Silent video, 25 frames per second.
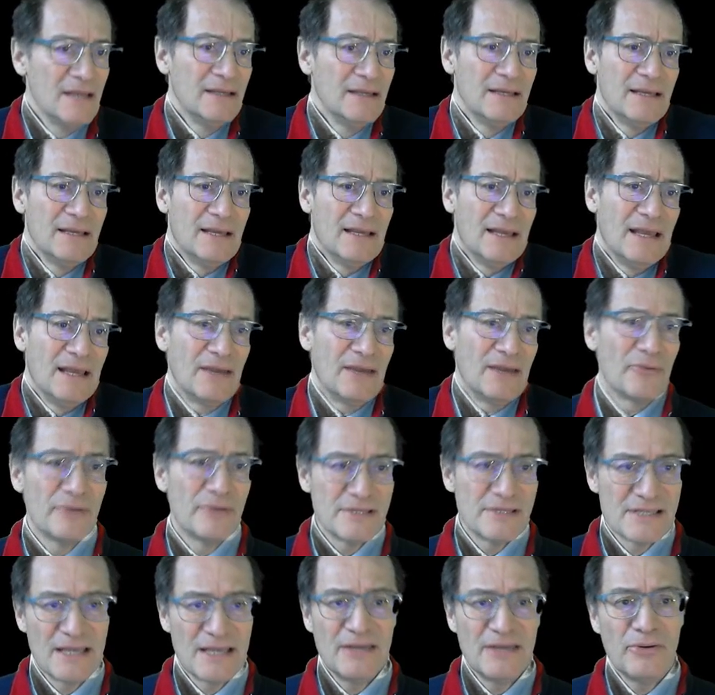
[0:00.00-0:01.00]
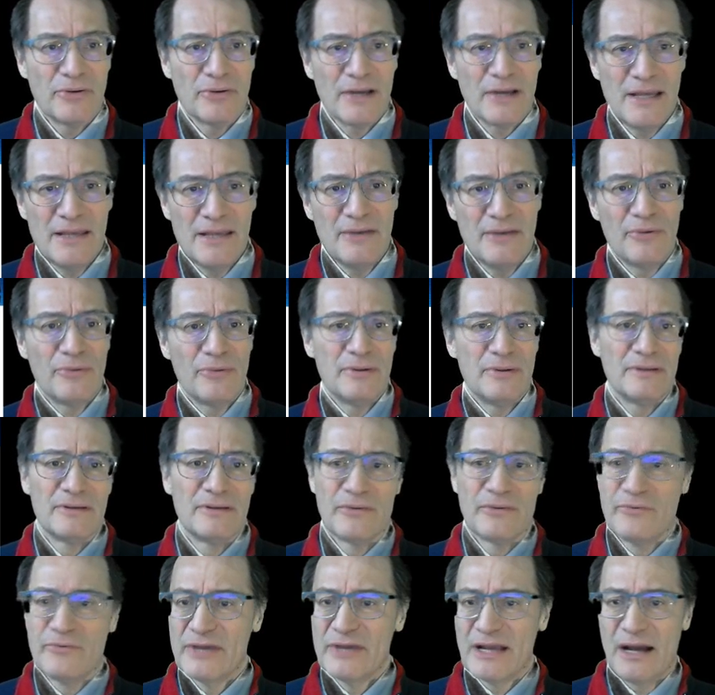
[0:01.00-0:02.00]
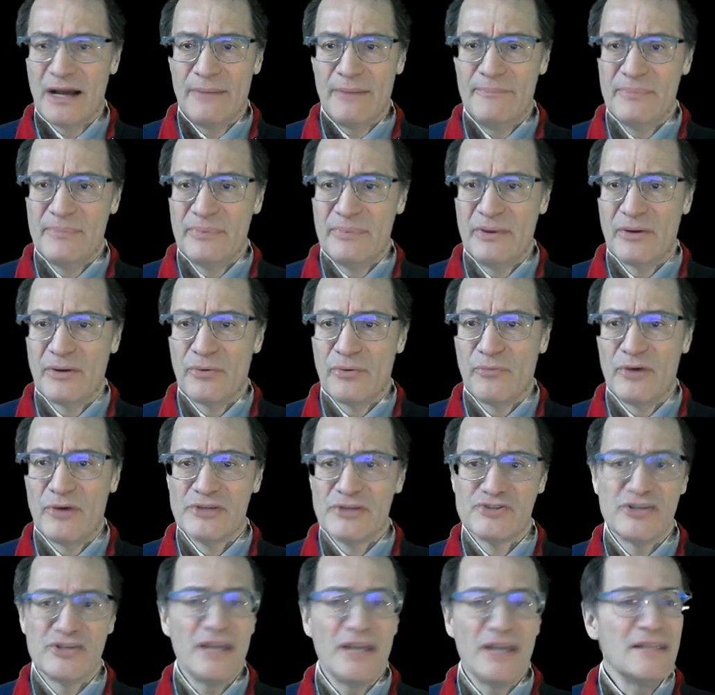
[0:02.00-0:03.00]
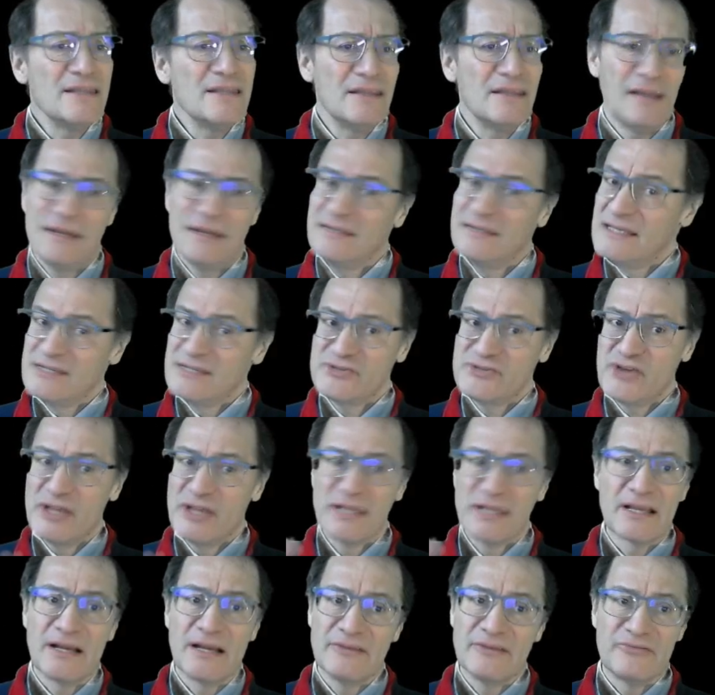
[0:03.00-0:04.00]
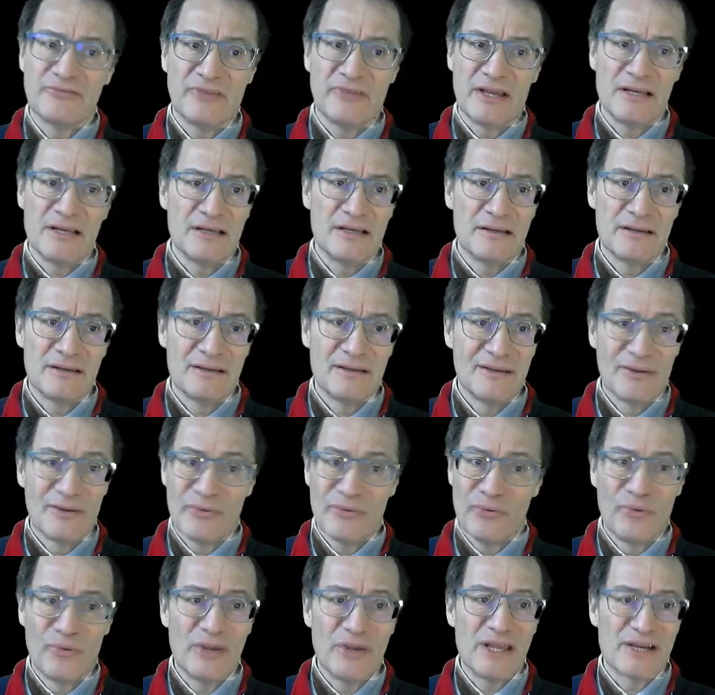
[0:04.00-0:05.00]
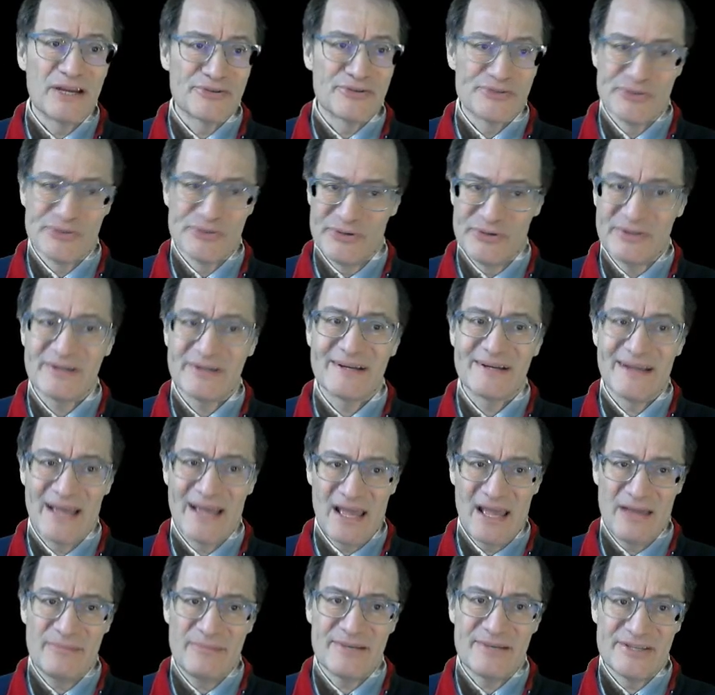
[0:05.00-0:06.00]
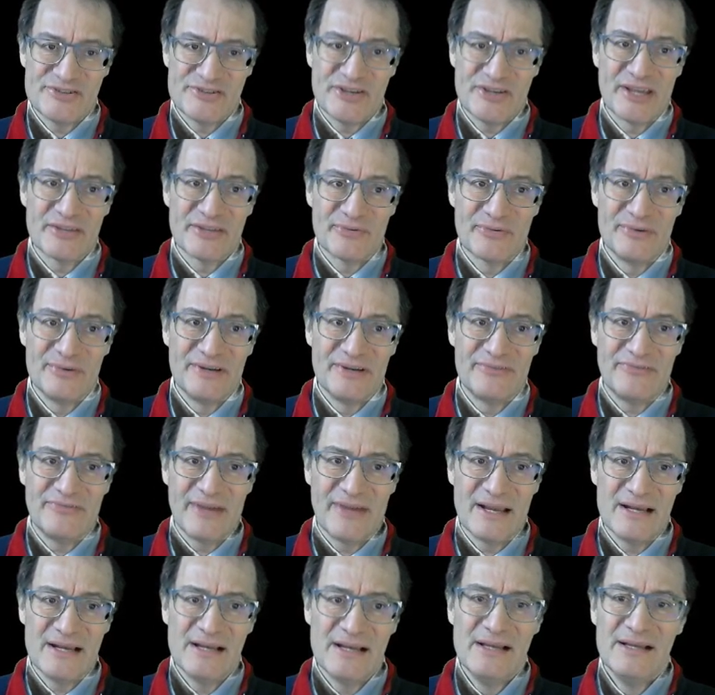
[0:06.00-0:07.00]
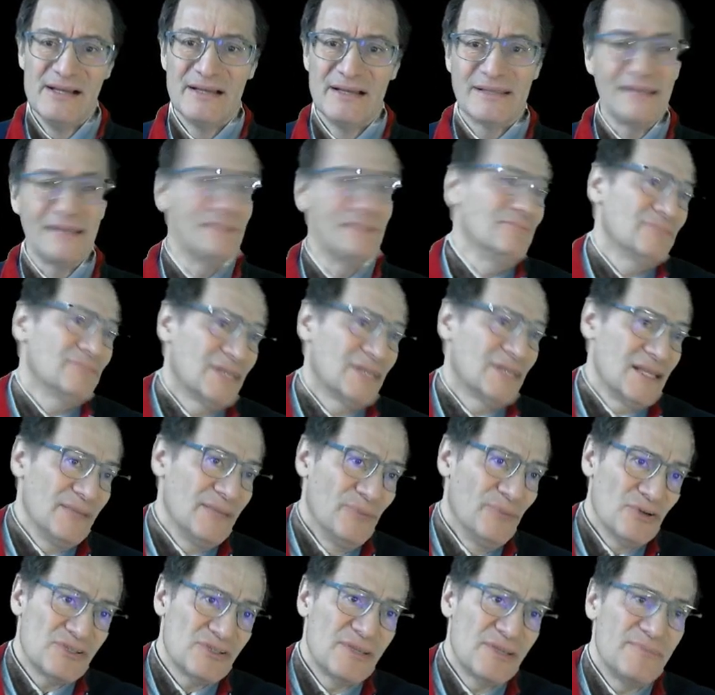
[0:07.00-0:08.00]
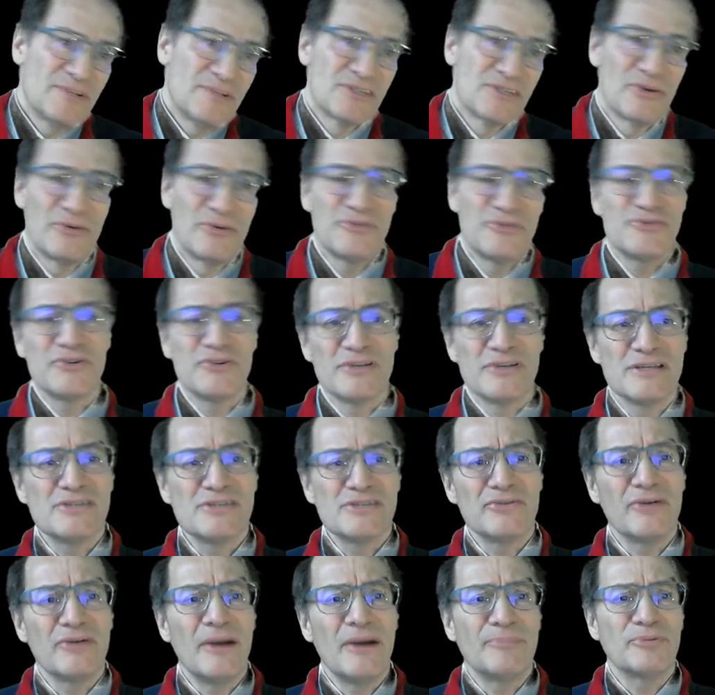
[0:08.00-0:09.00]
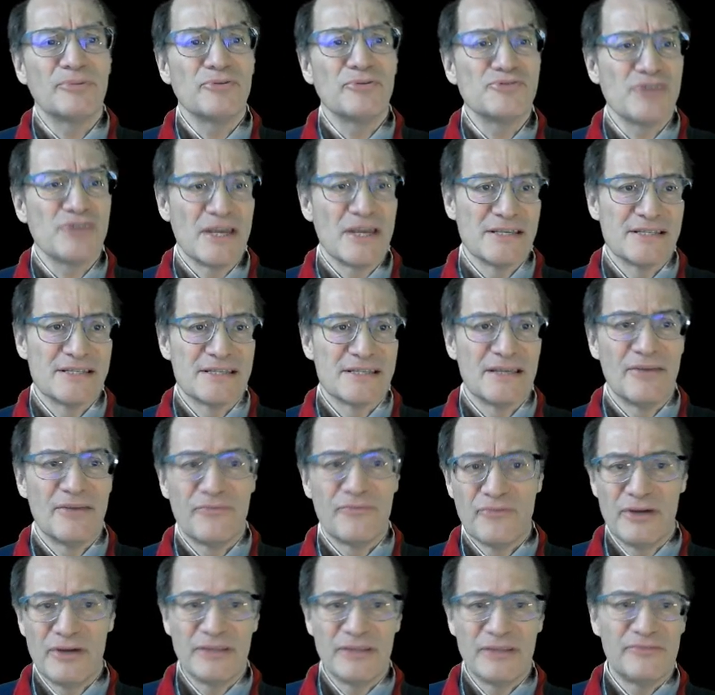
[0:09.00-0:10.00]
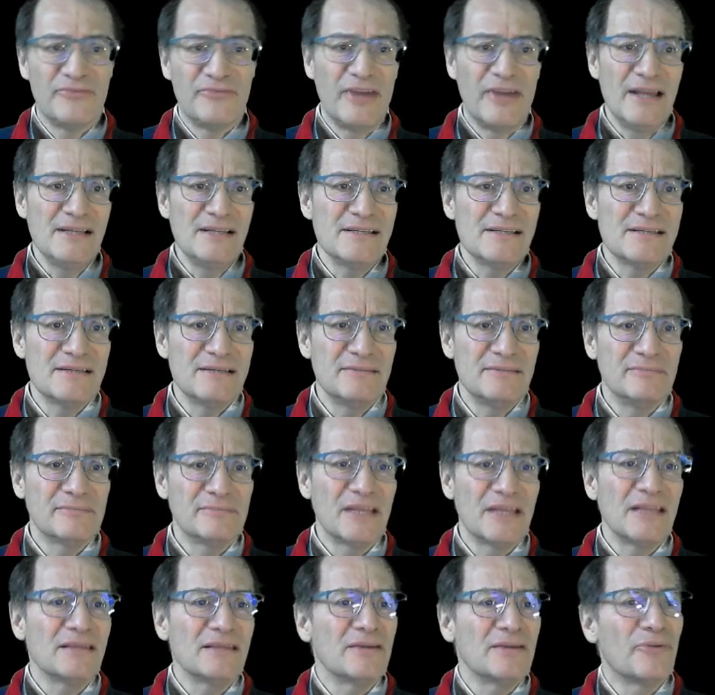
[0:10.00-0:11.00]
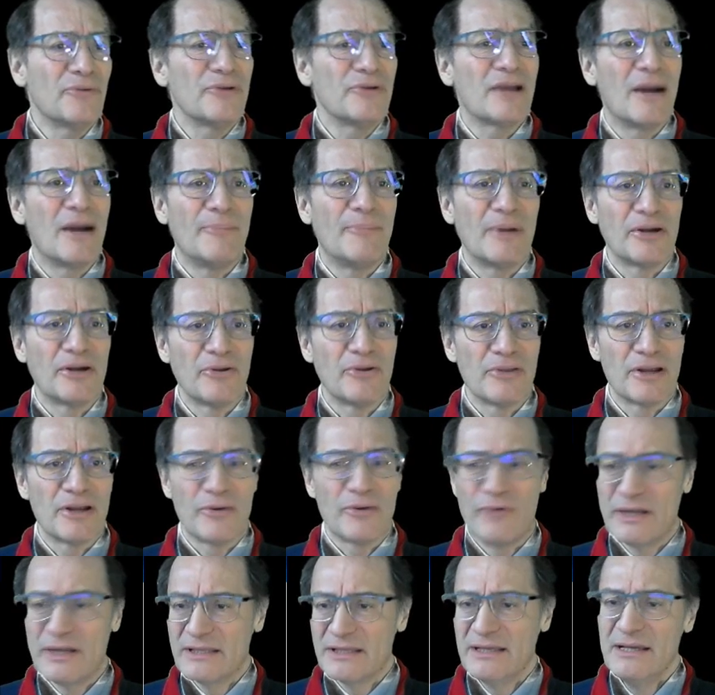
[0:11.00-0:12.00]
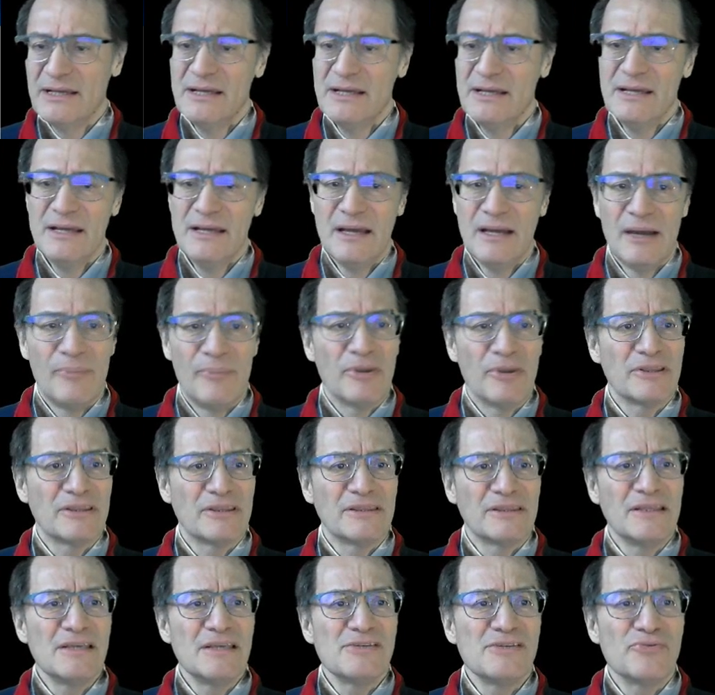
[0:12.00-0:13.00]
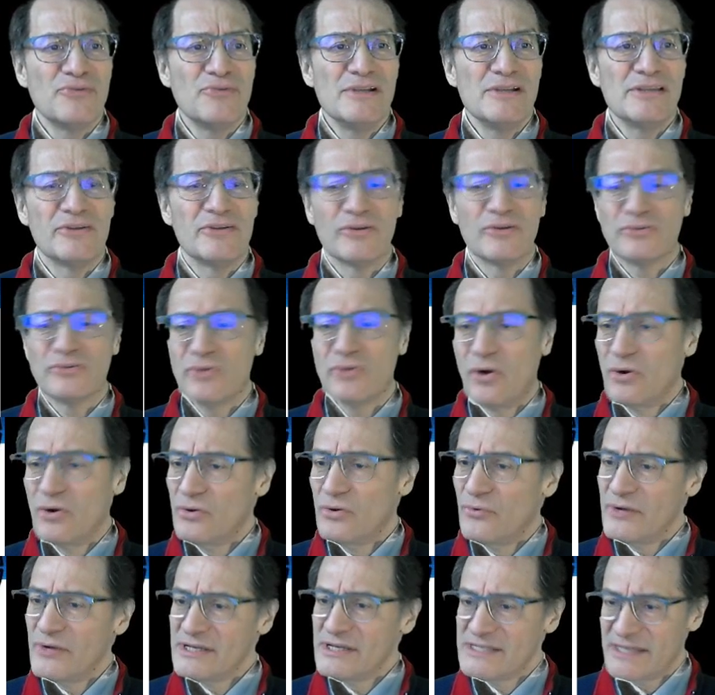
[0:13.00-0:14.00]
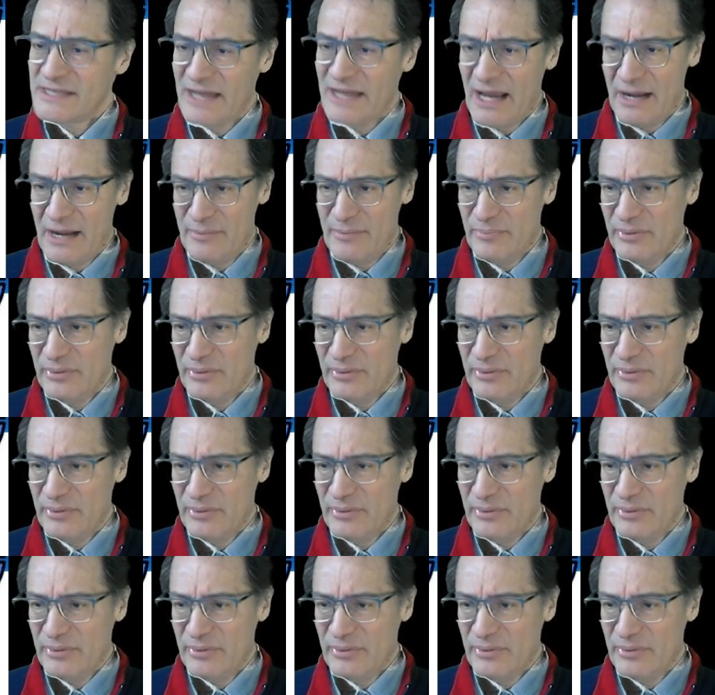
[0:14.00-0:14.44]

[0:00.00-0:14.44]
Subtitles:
We say, okay, we have one chain and this chain can fail. We are sure every chain will fail. Then the most simple solution is to have two chains. If one fails, then we have another one. But this will not always help.